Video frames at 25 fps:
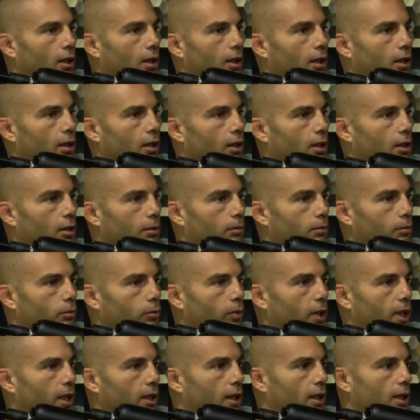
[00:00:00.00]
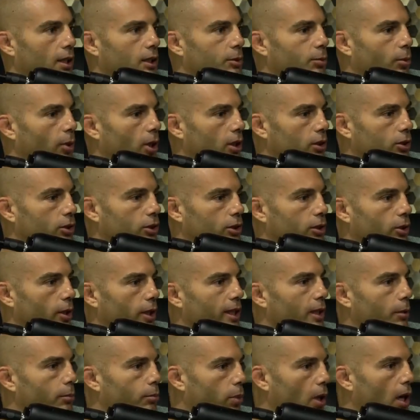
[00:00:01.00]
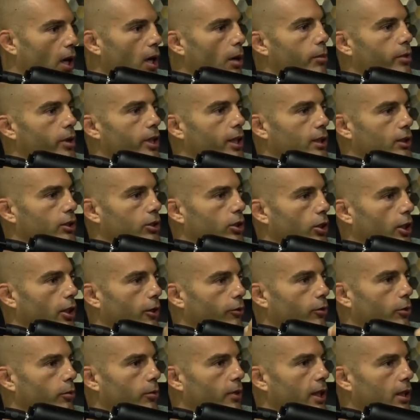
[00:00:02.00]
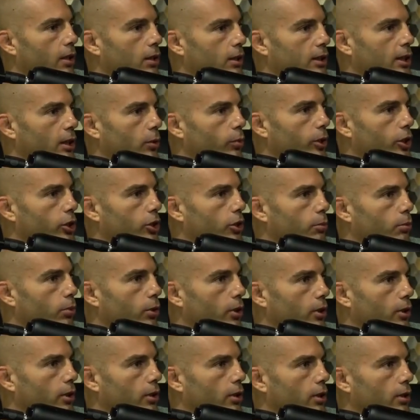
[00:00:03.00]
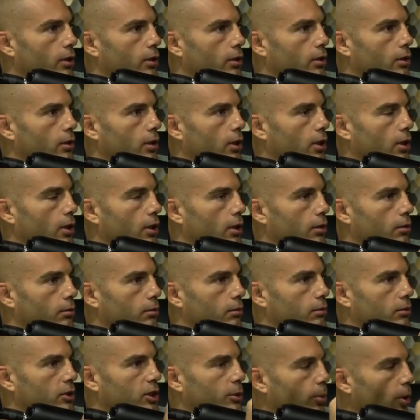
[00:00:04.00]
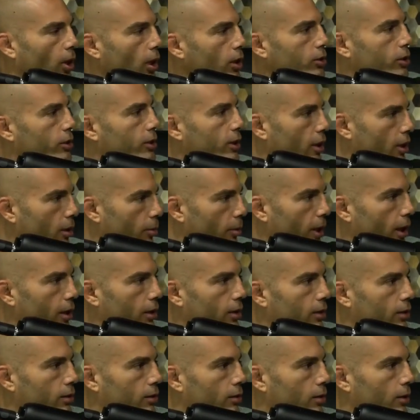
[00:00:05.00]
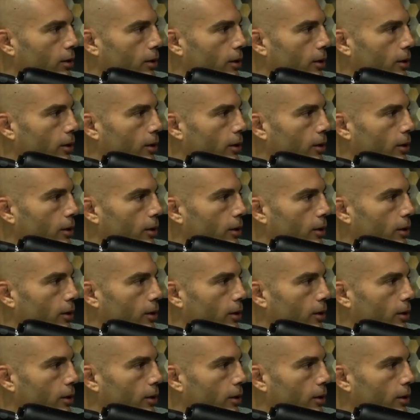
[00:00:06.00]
um, we had a lot of sponsors. So I think Bob then took it from there and said we should put um, sponsors on the banner.